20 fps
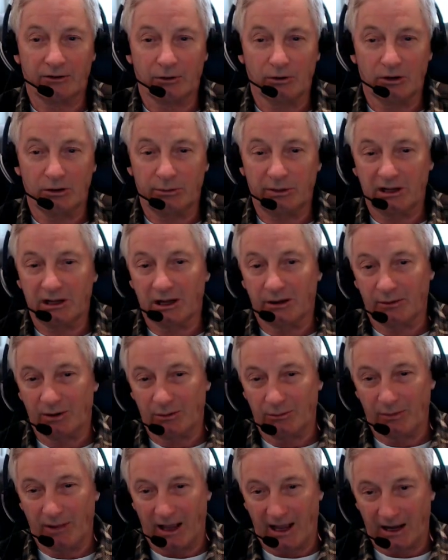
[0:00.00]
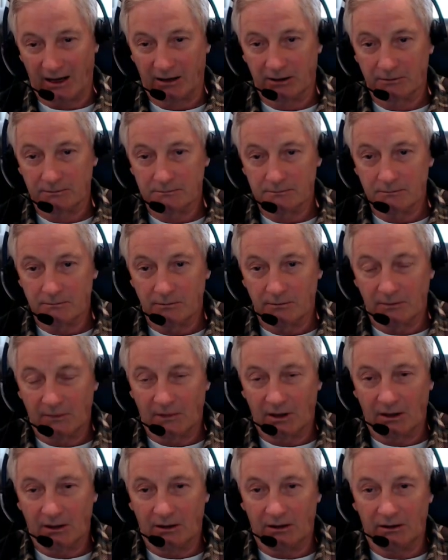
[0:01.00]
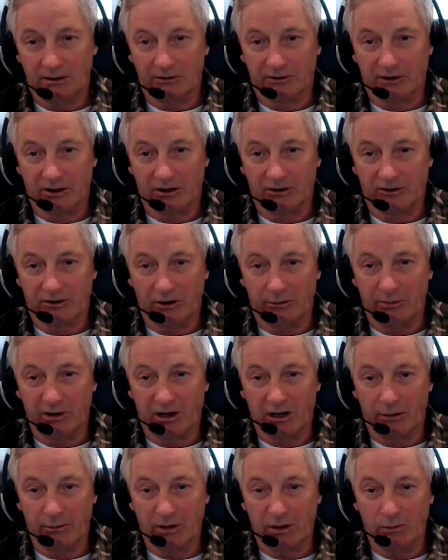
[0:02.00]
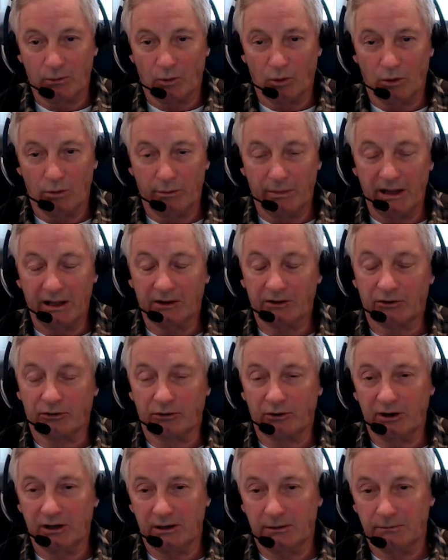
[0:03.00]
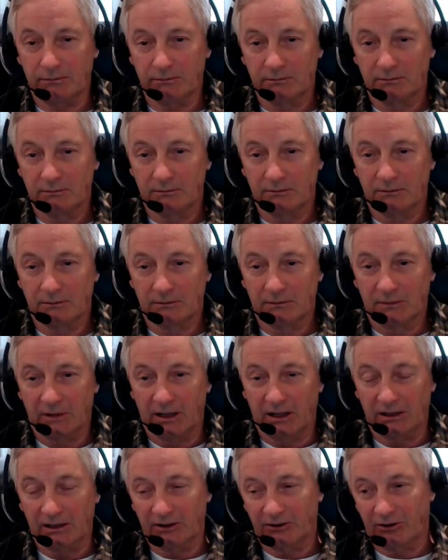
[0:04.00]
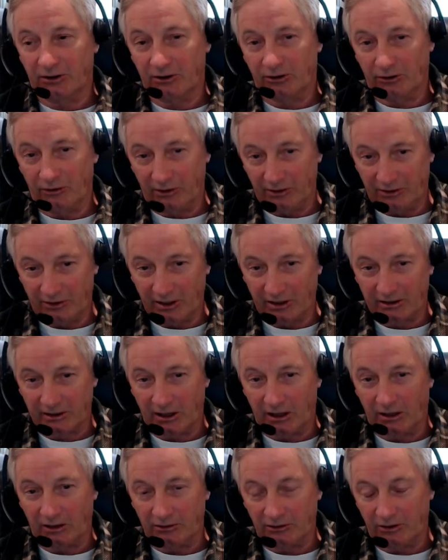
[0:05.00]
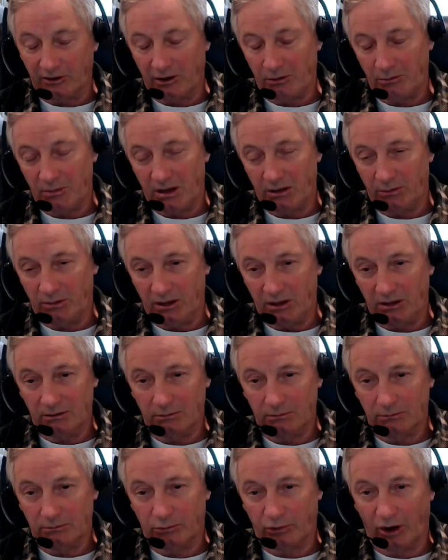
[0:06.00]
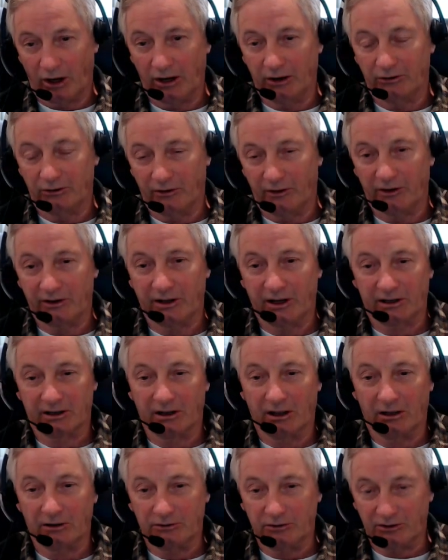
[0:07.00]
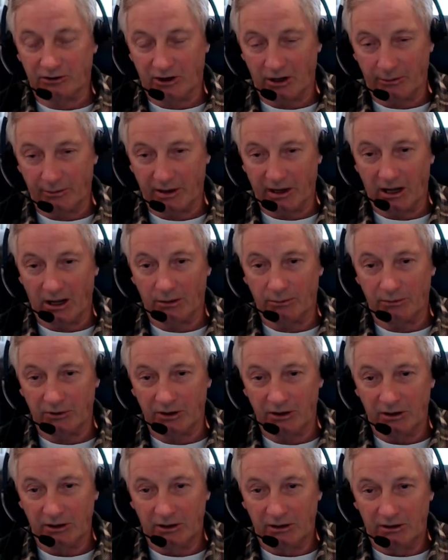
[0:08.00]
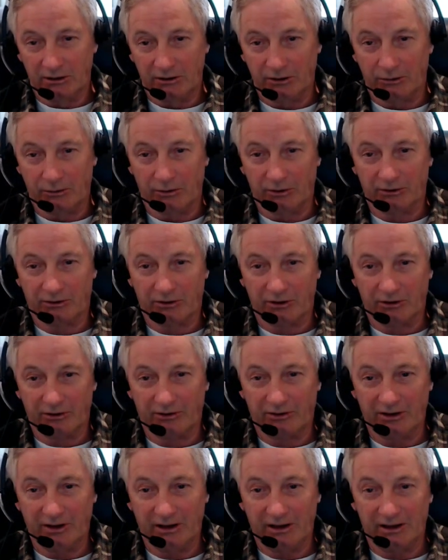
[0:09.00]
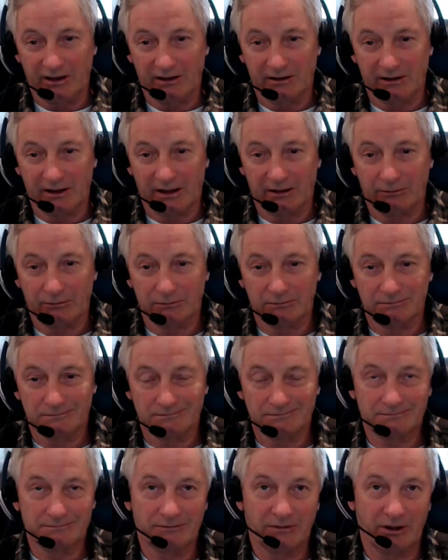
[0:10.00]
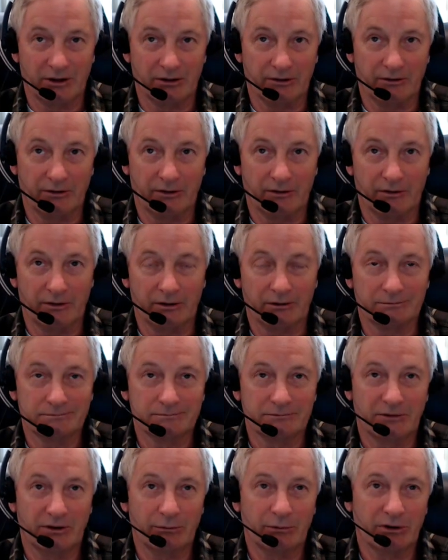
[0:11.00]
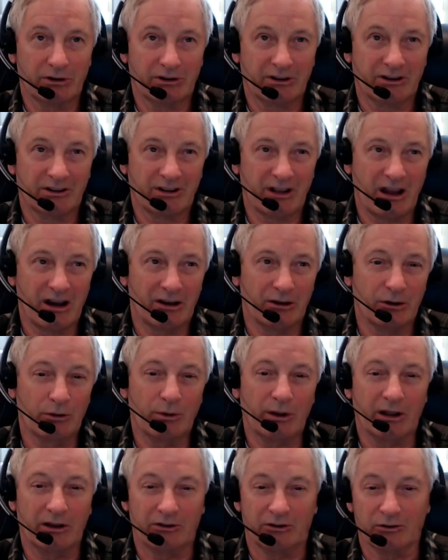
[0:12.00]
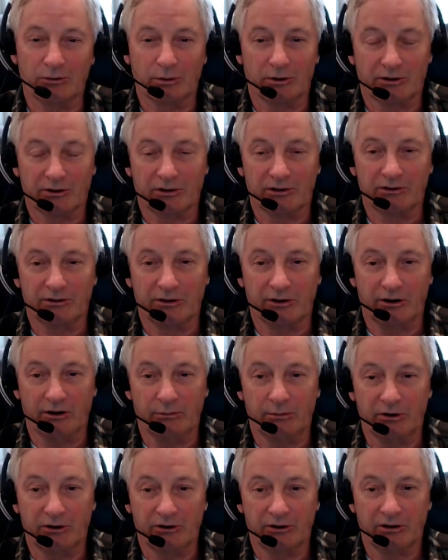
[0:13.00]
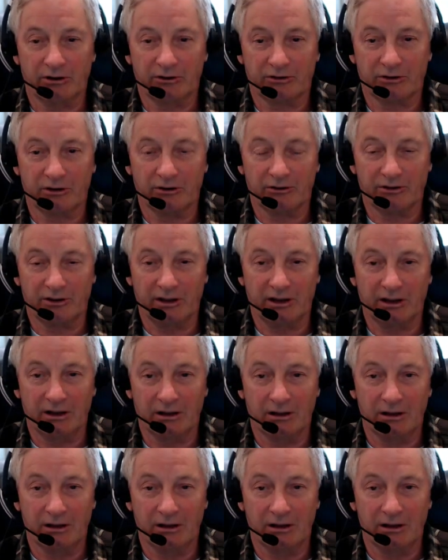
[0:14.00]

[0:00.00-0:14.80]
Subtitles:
to be coming back. It's going to start becoming more mainstream, at least until these technologies, that may be prior to the technologies coming out. But you're going to start seeing that the what's kind of new age is what it's considered, but you're going to start seeing